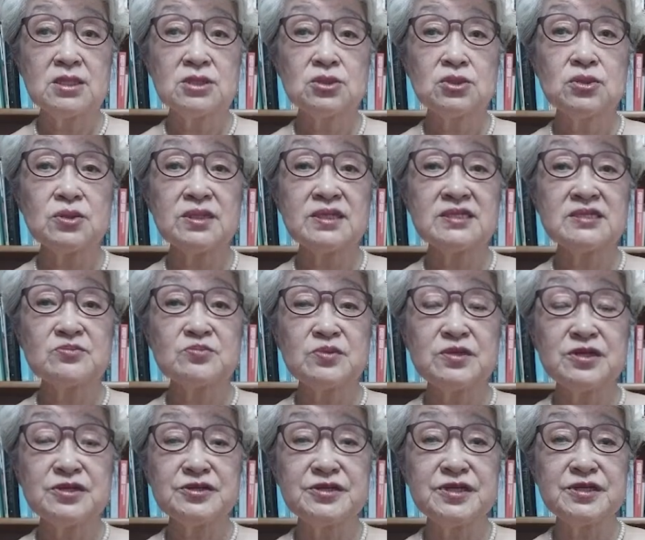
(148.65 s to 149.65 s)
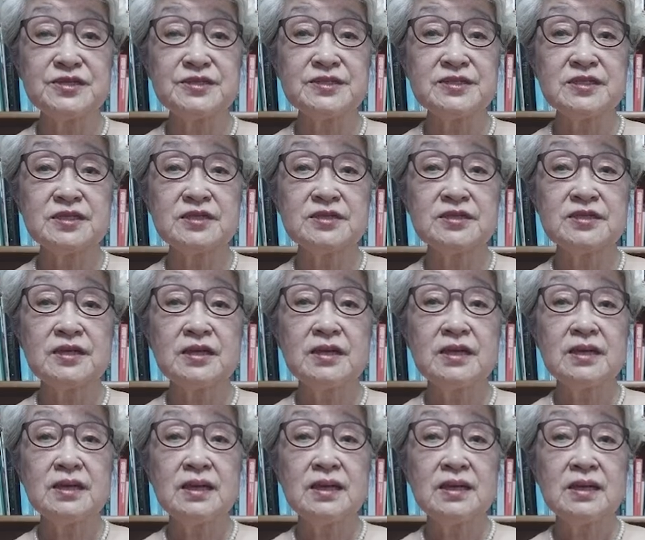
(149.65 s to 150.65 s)
to experience an
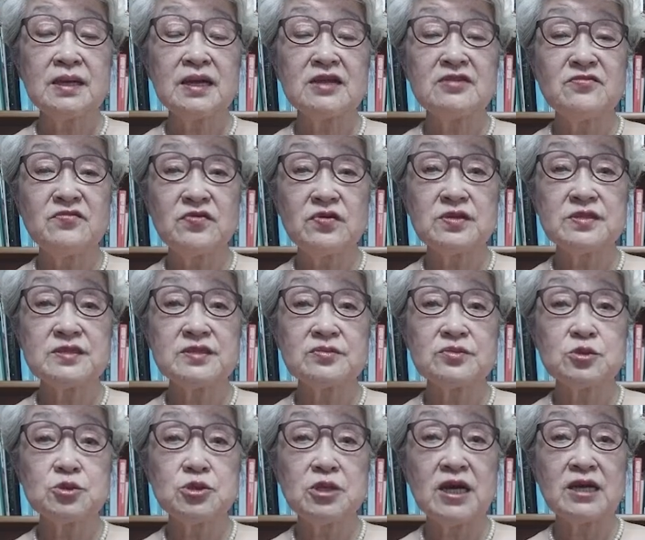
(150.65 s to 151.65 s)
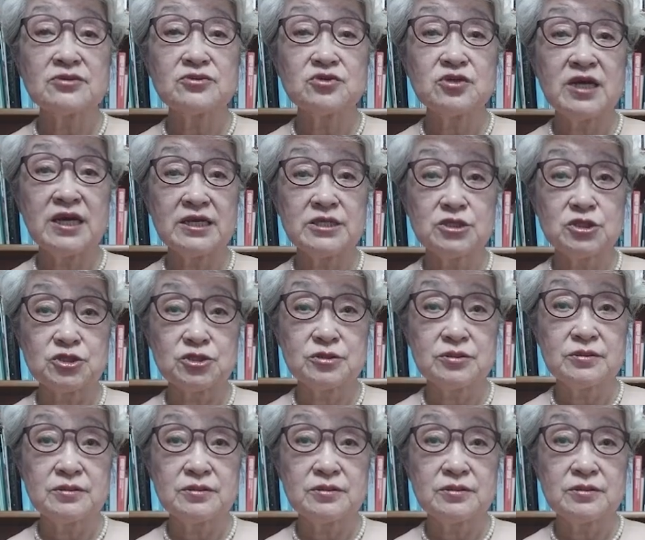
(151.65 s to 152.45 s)
adverse drug reaction,